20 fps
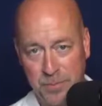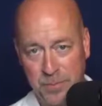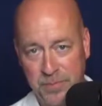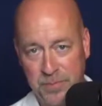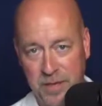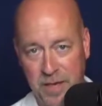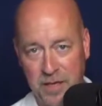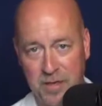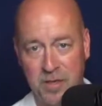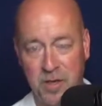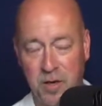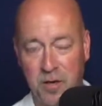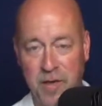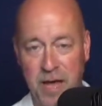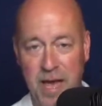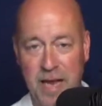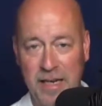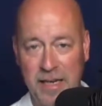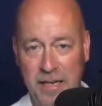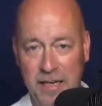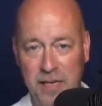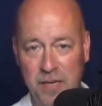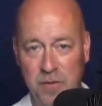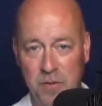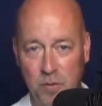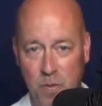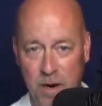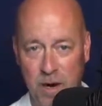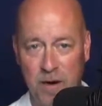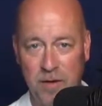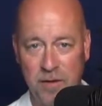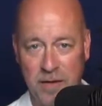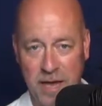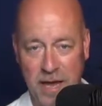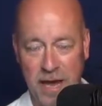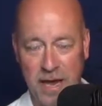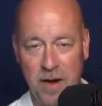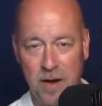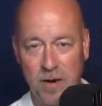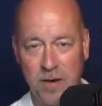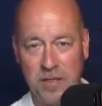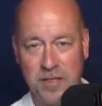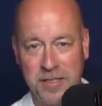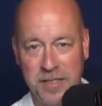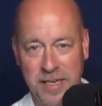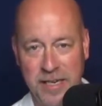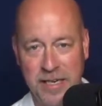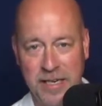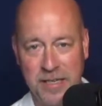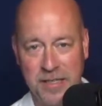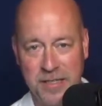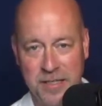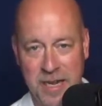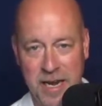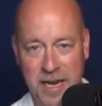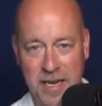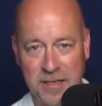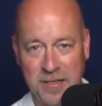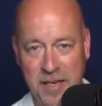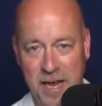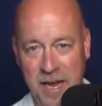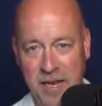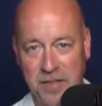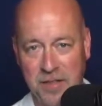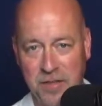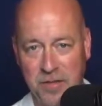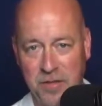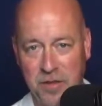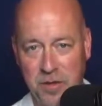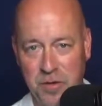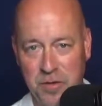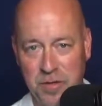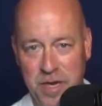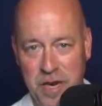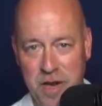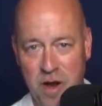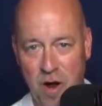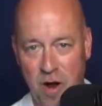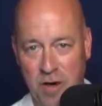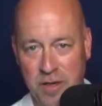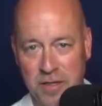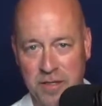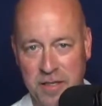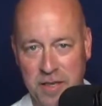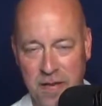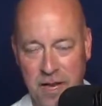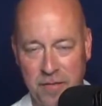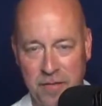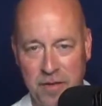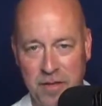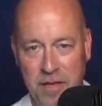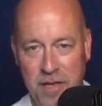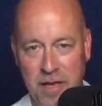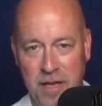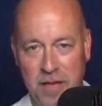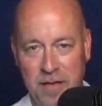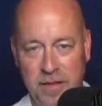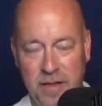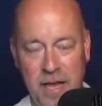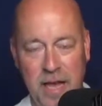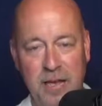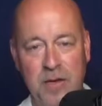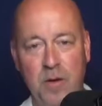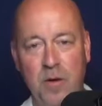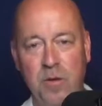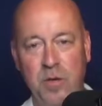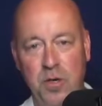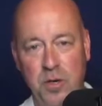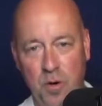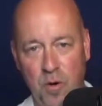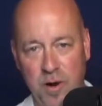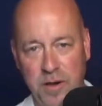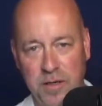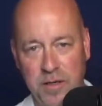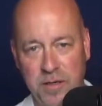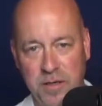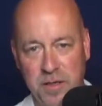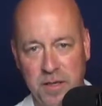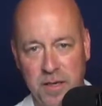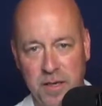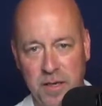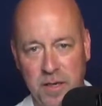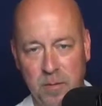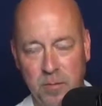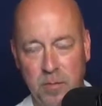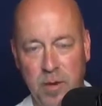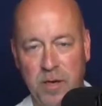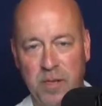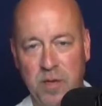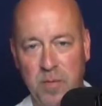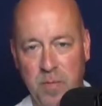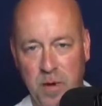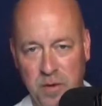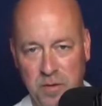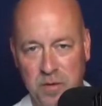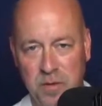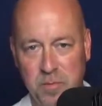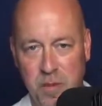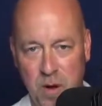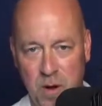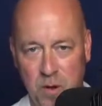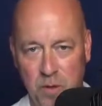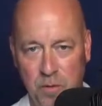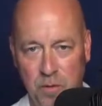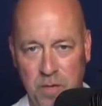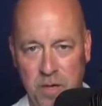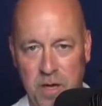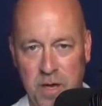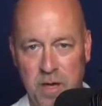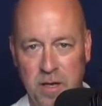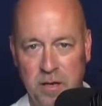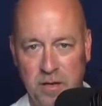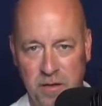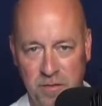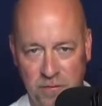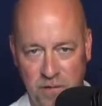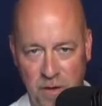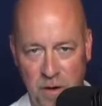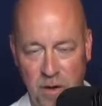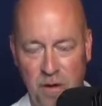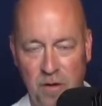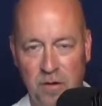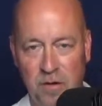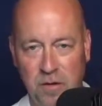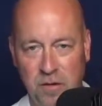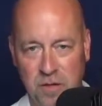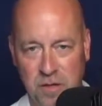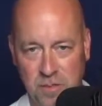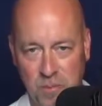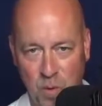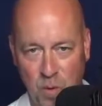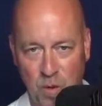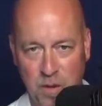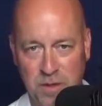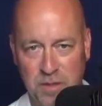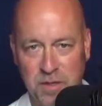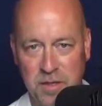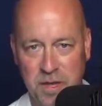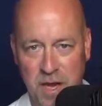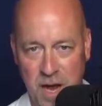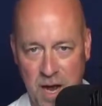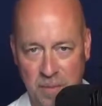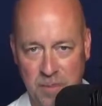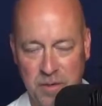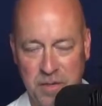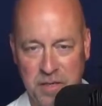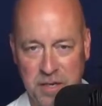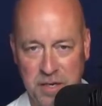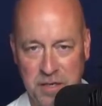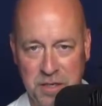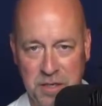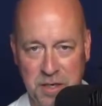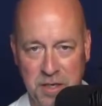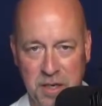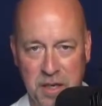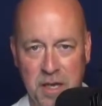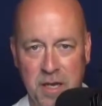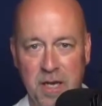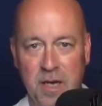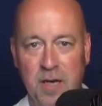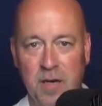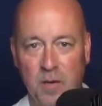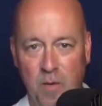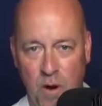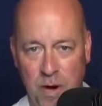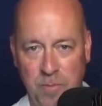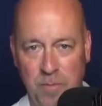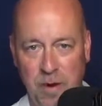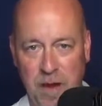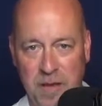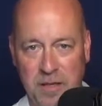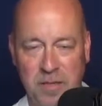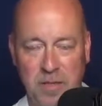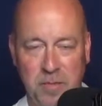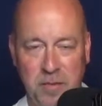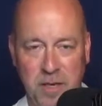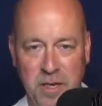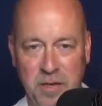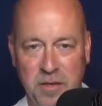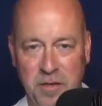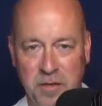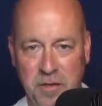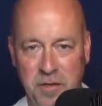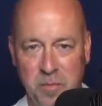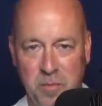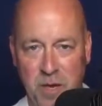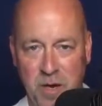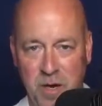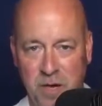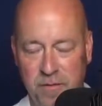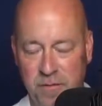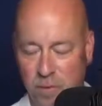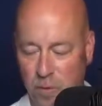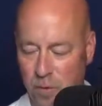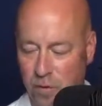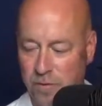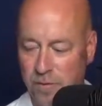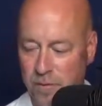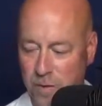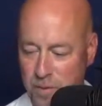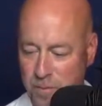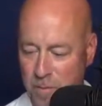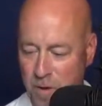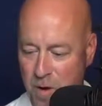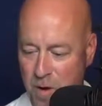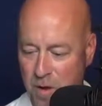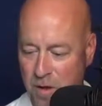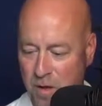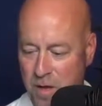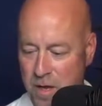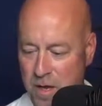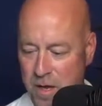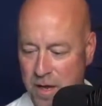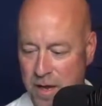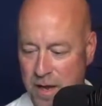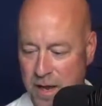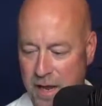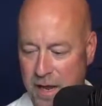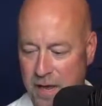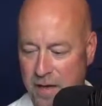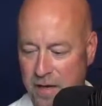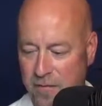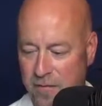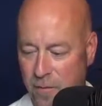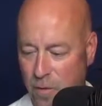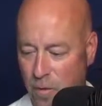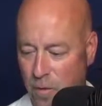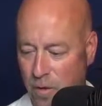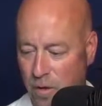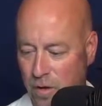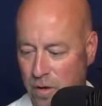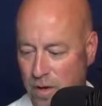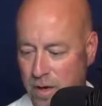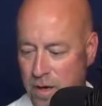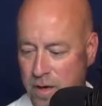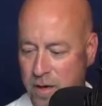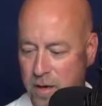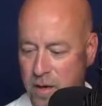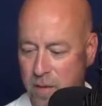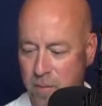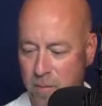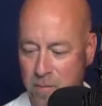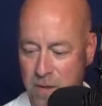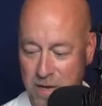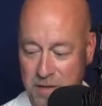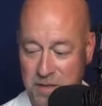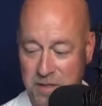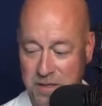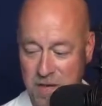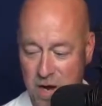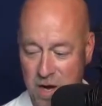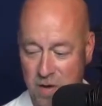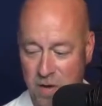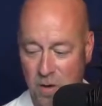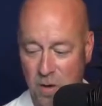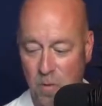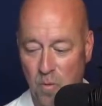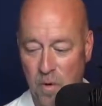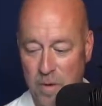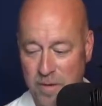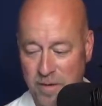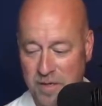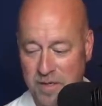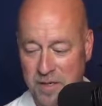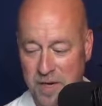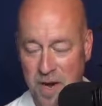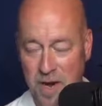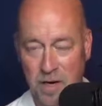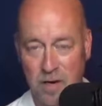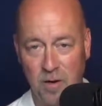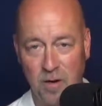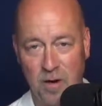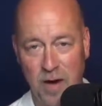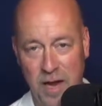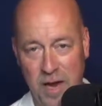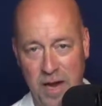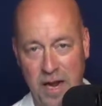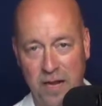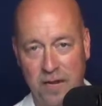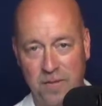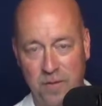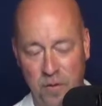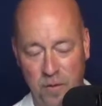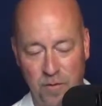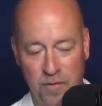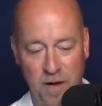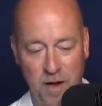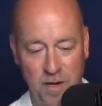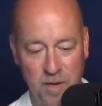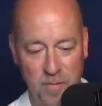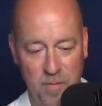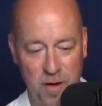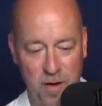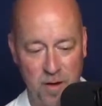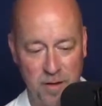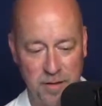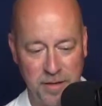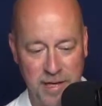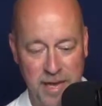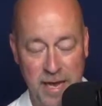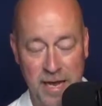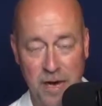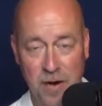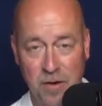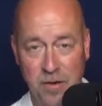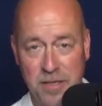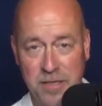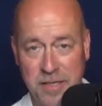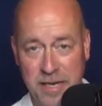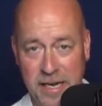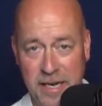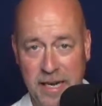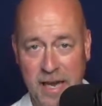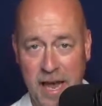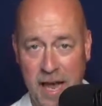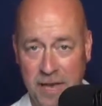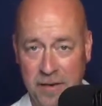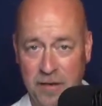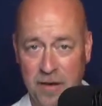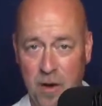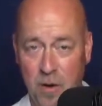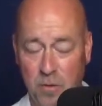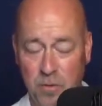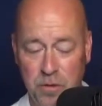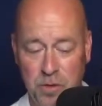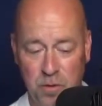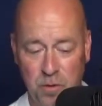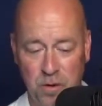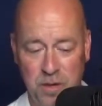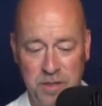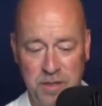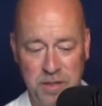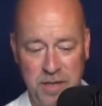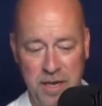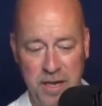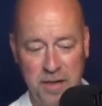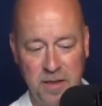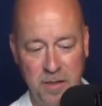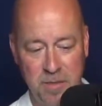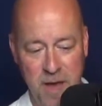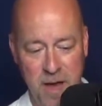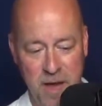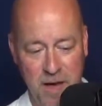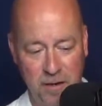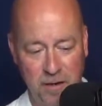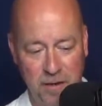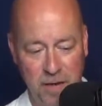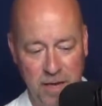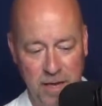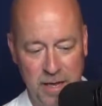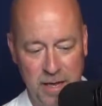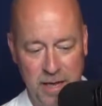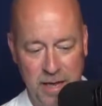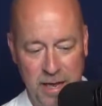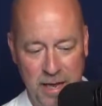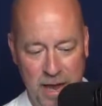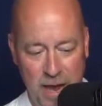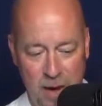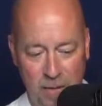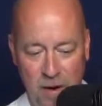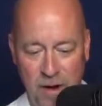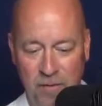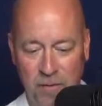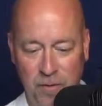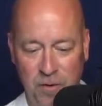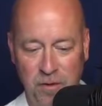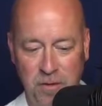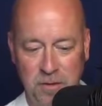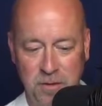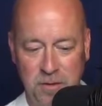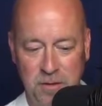And so that is where the ARC stands as of Tuesday, August 11th. They had no choice but to postpone the fall sports competition quite possibly to the spring for football and for men's soccer, women's soccer, and for volleyball. The ARC had no choice in the matter. However,